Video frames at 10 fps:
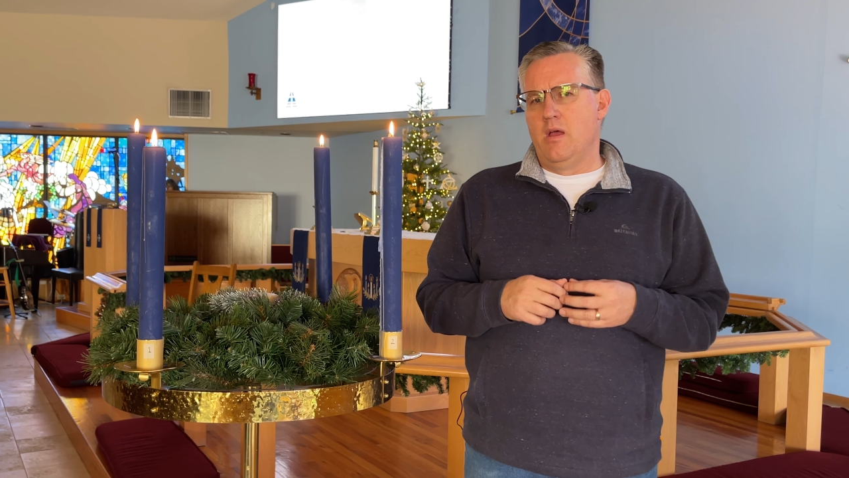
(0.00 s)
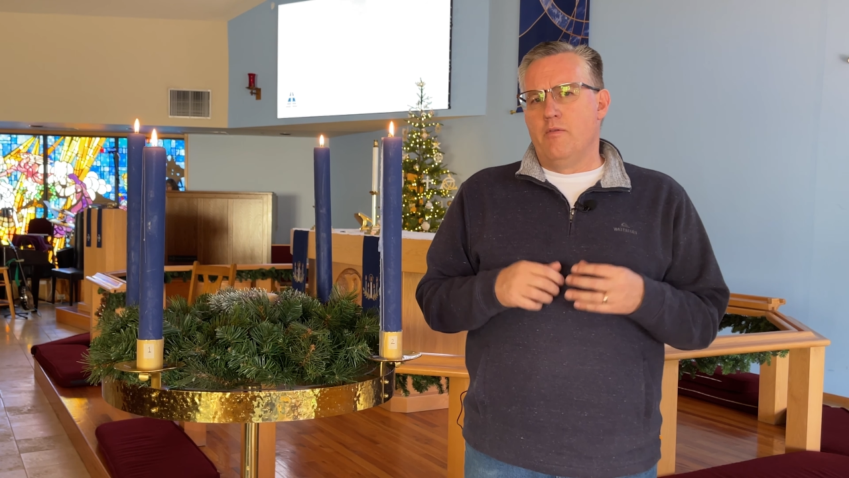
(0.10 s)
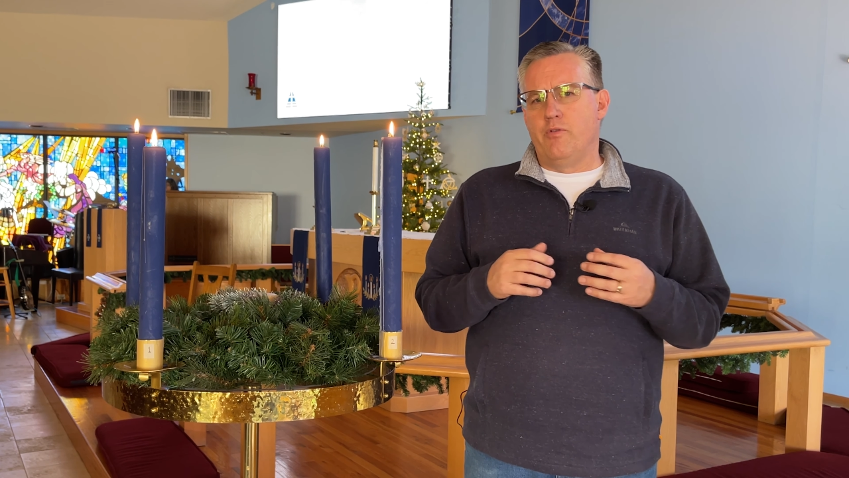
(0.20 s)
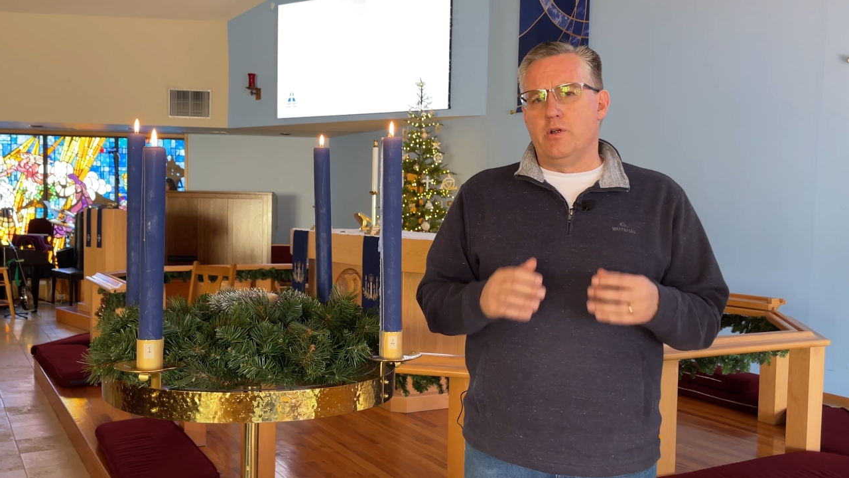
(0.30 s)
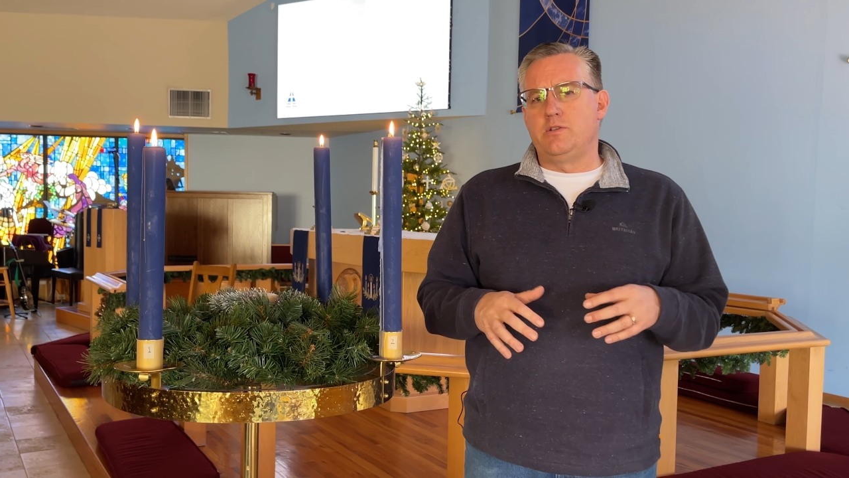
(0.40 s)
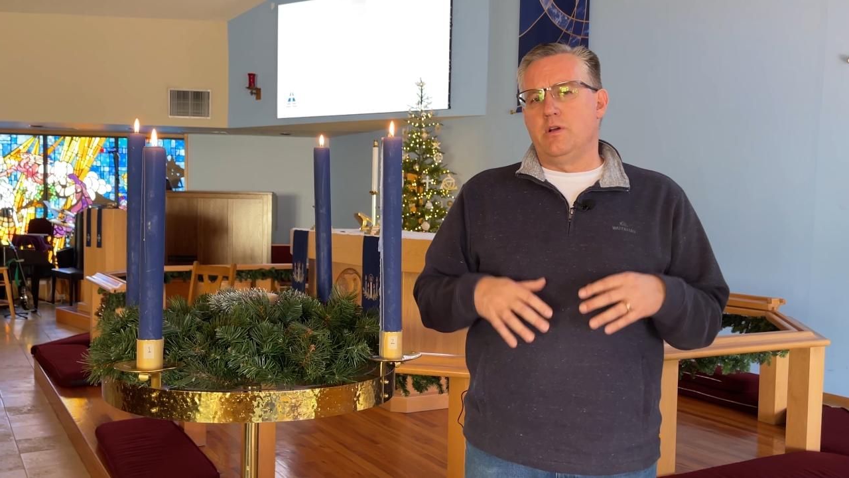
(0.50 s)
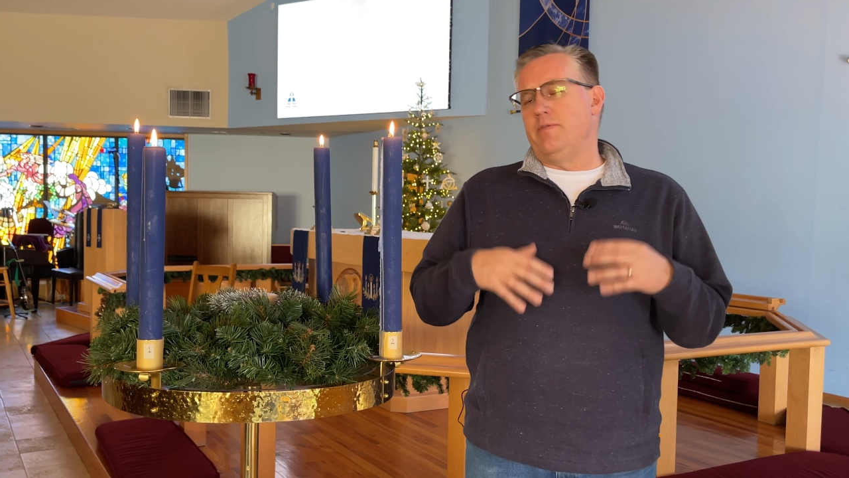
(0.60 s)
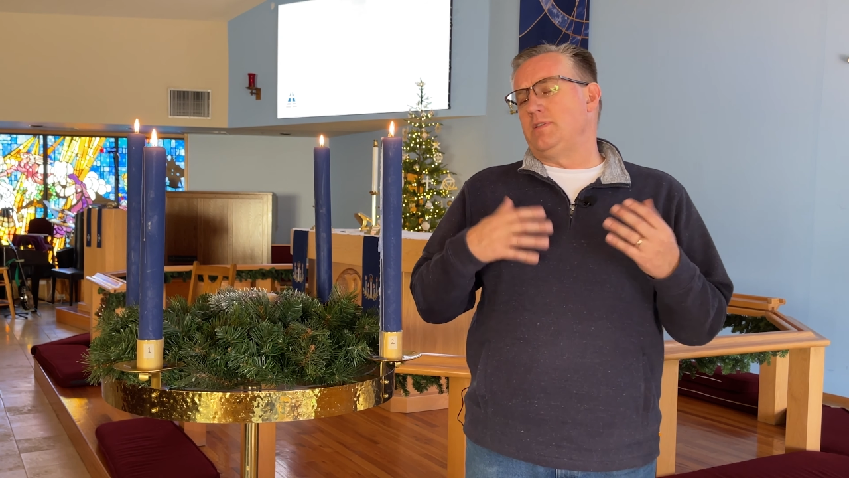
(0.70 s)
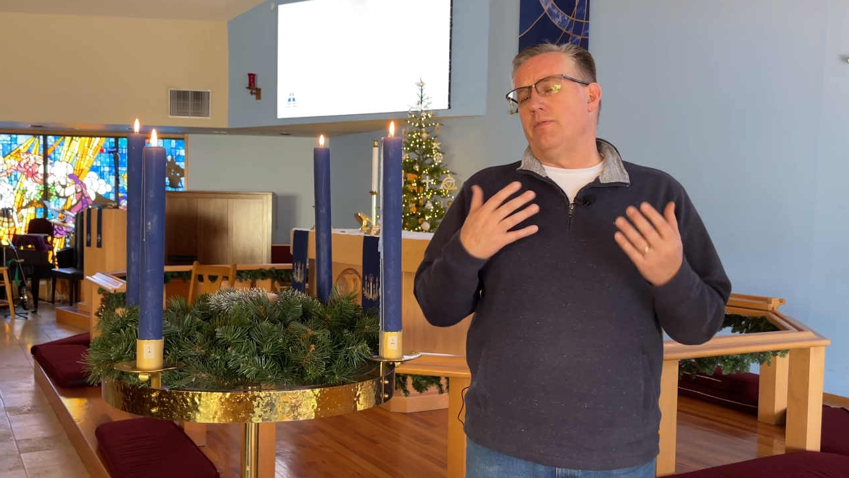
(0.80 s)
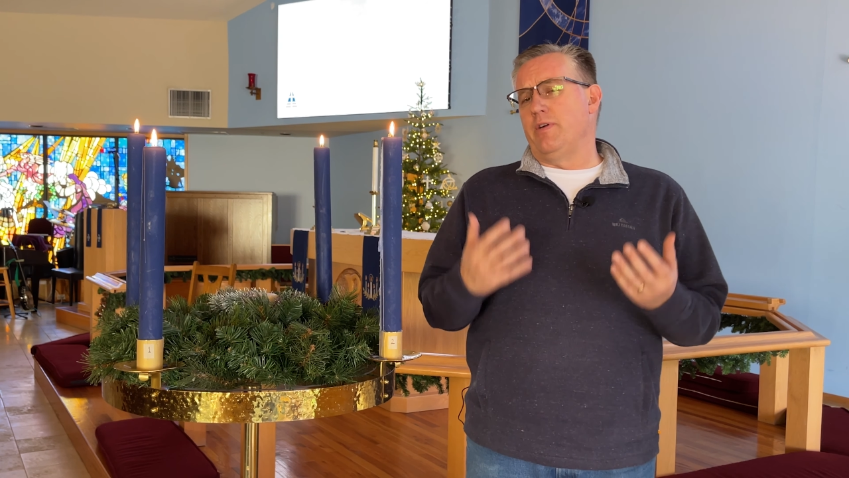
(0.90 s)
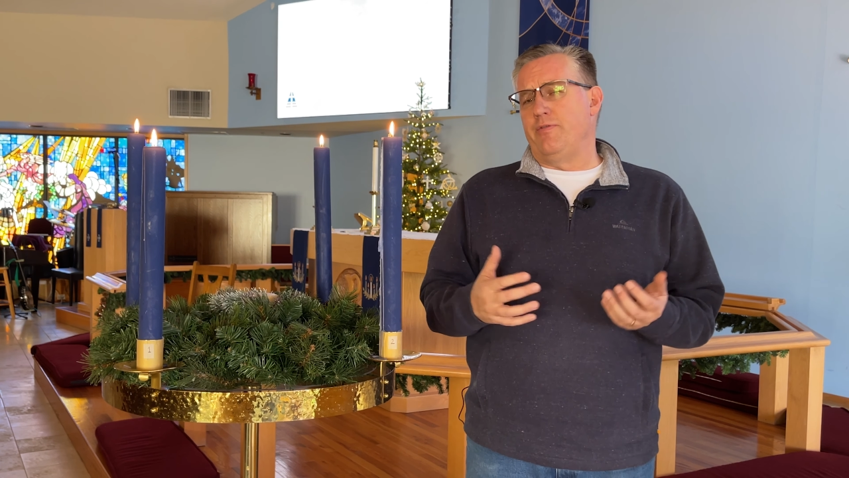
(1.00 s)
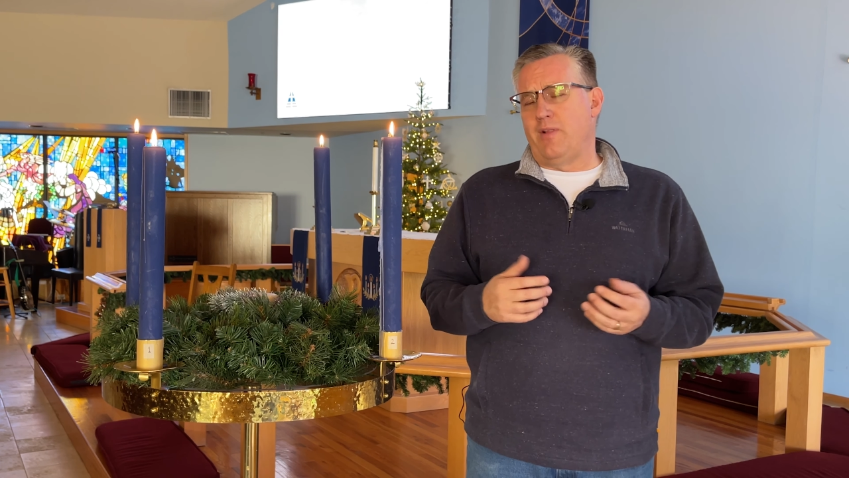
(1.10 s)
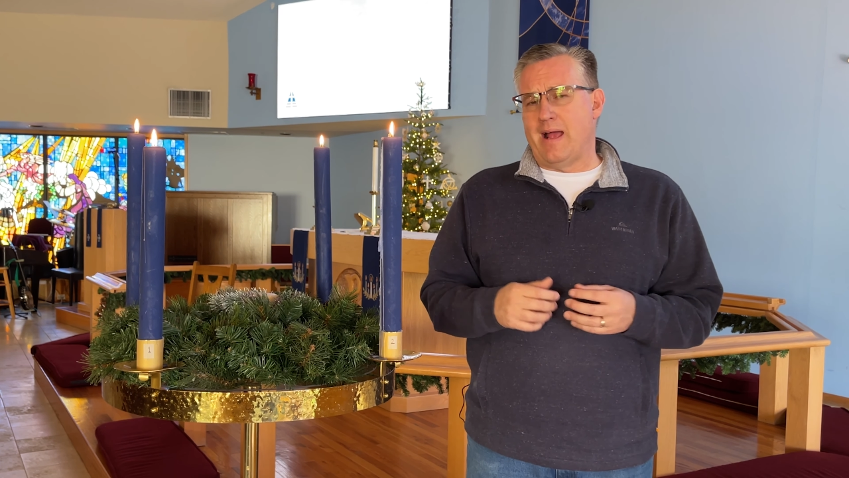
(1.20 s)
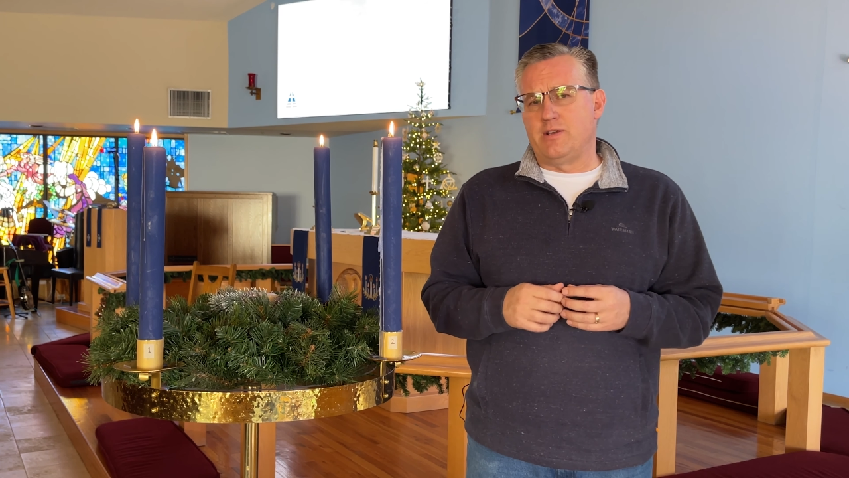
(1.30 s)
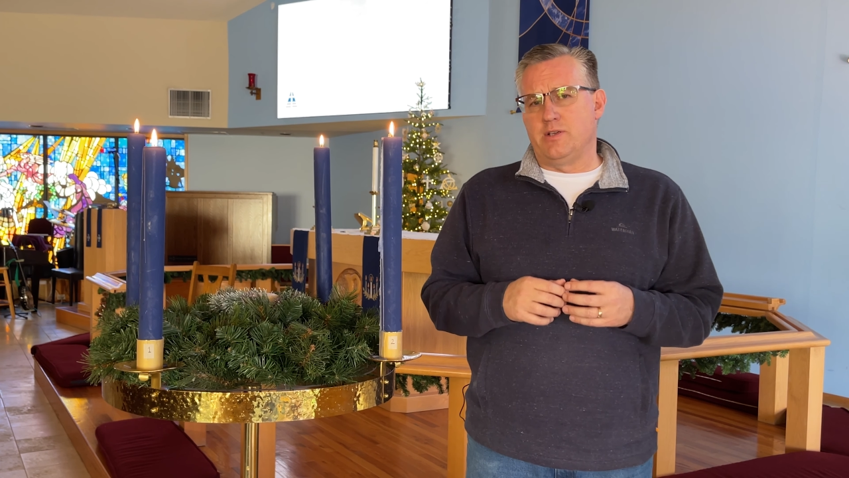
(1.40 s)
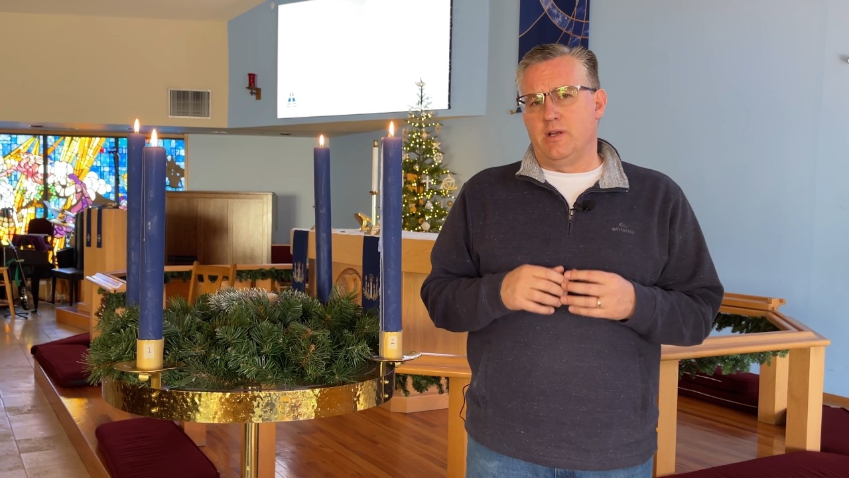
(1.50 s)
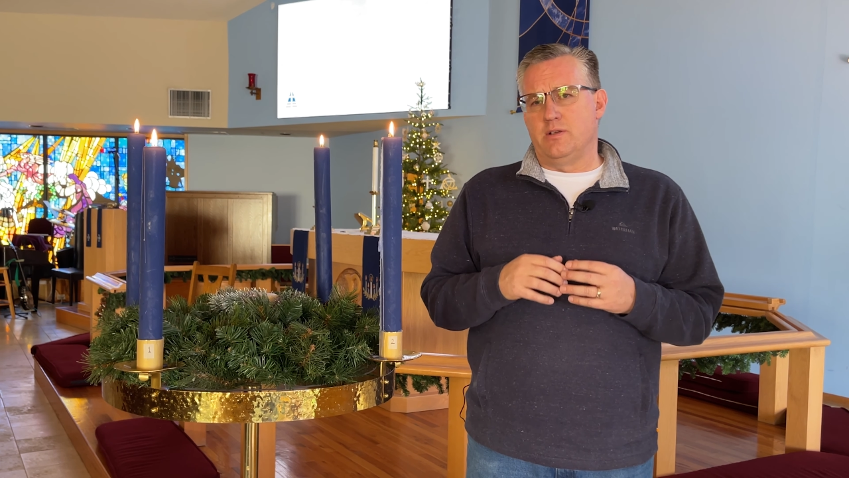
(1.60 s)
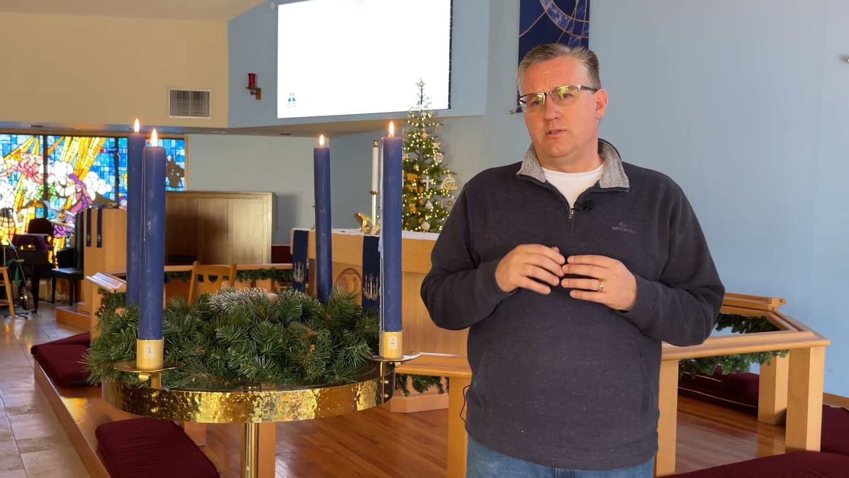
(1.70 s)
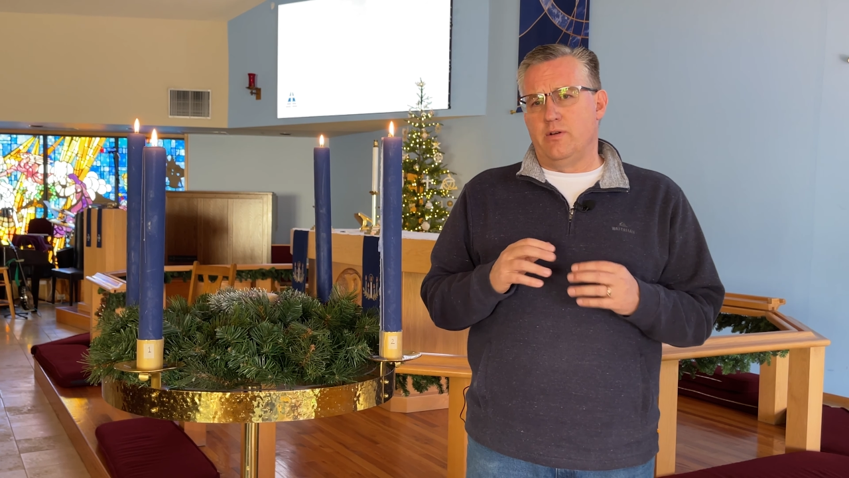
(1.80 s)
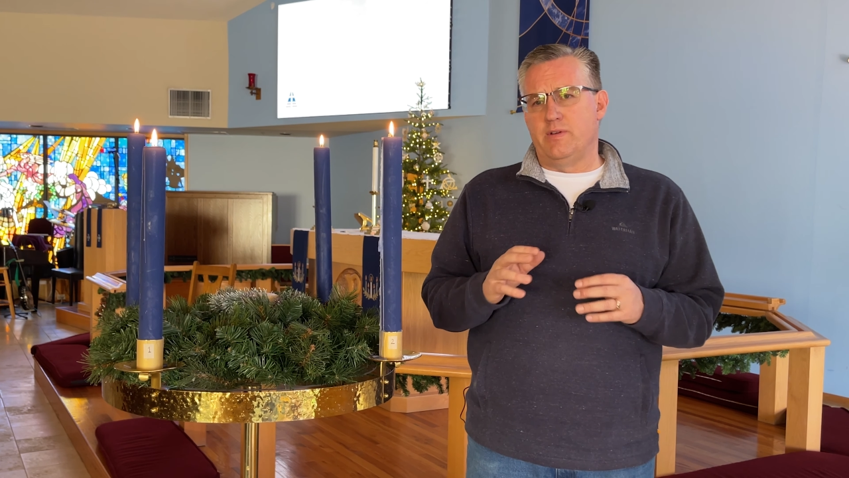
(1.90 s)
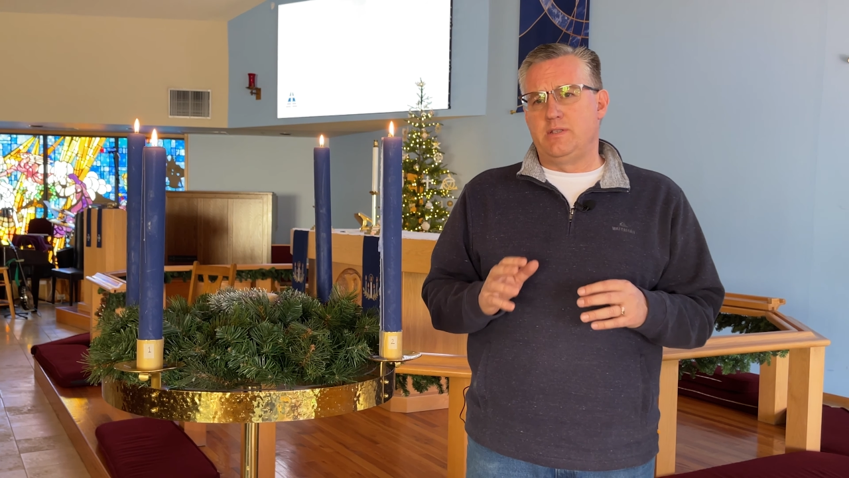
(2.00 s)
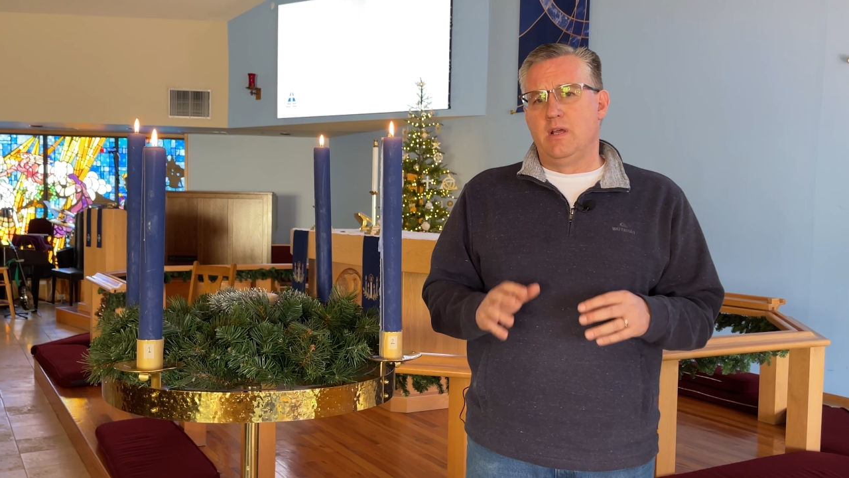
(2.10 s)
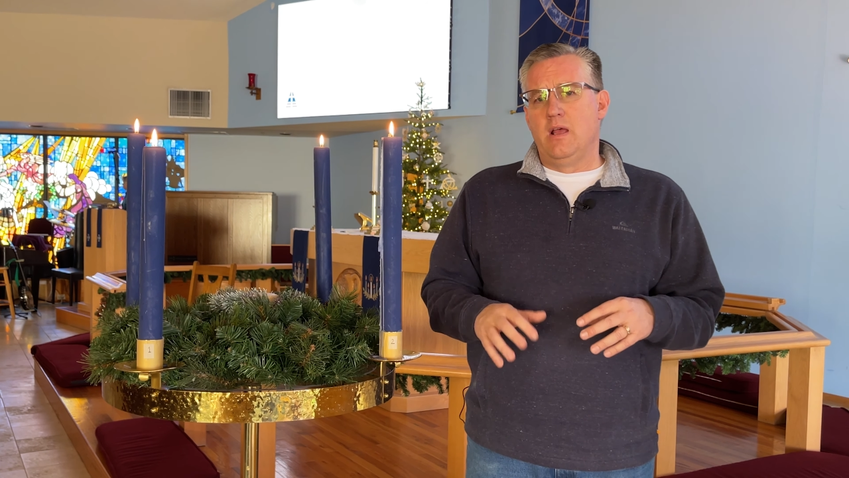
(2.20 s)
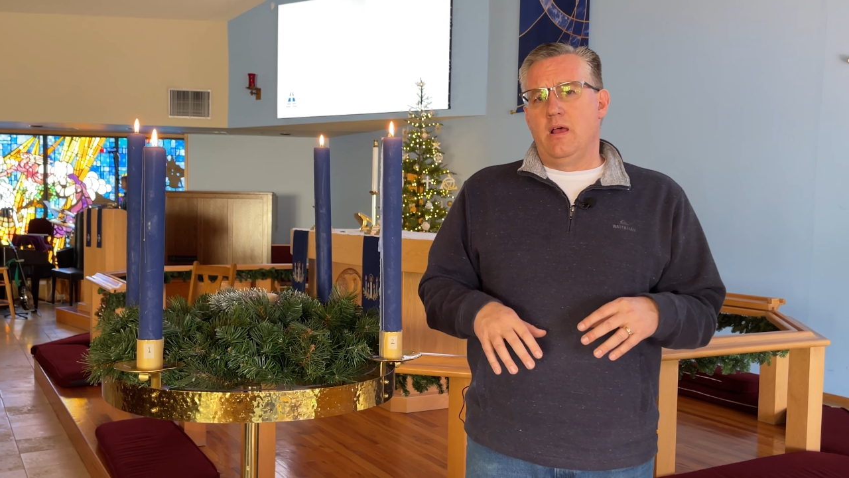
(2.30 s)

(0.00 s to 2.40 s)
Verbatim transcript: for a service of reflection, a service